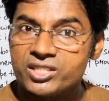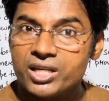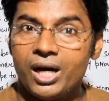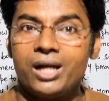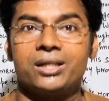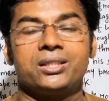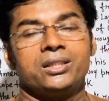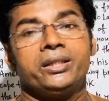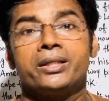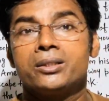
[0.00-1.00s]
duck
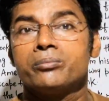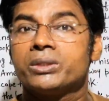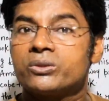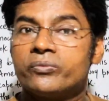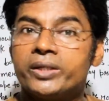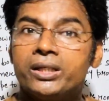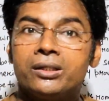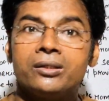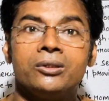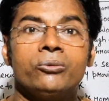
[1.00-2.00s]
in
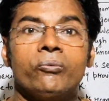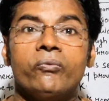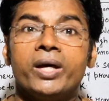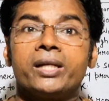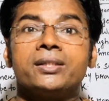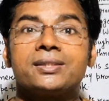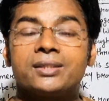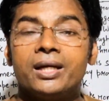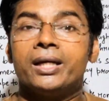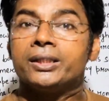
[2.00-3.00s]
between Venice
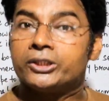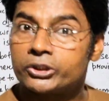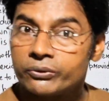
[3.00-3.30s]
and